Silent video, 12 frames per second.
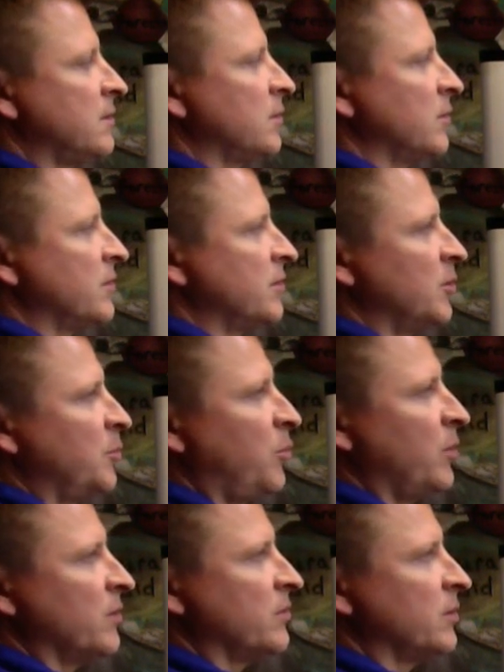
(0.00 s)
so it's still
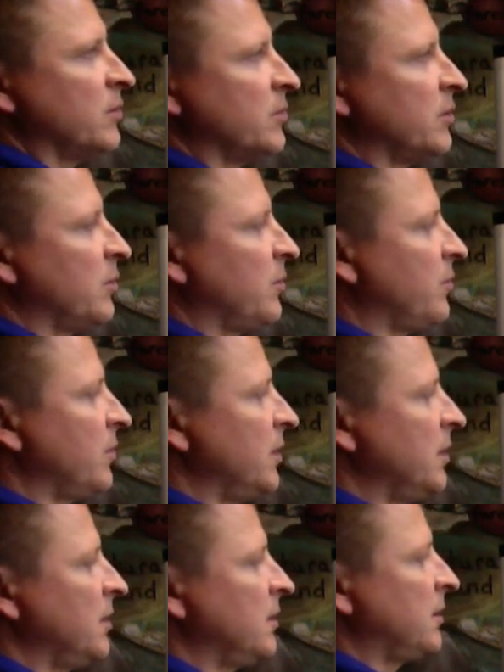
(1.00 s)

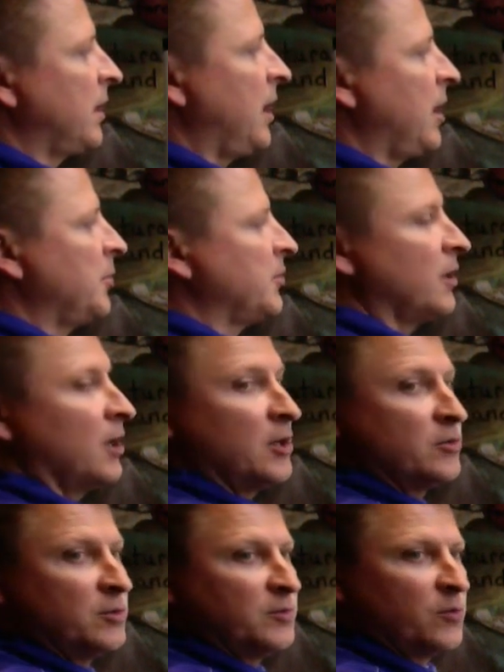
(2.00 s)
0.003 times our
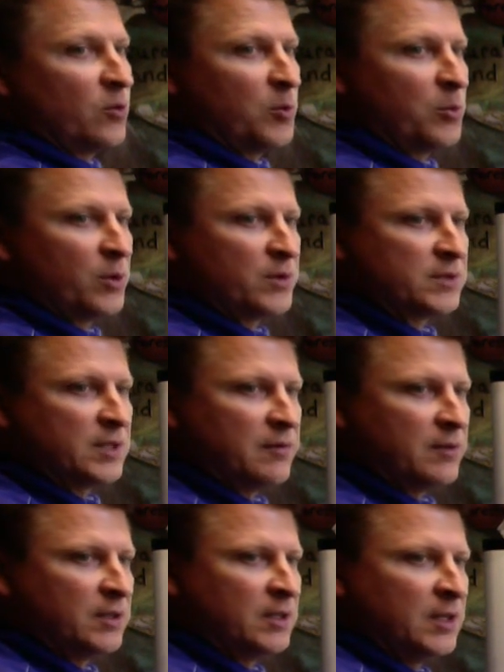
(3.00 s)

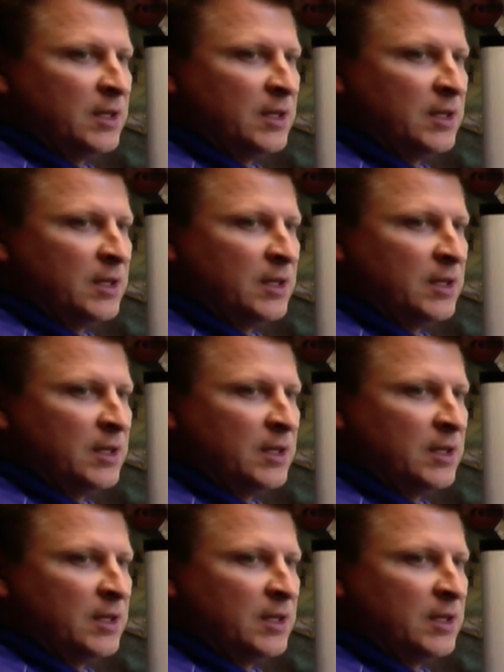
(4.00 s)
104.7.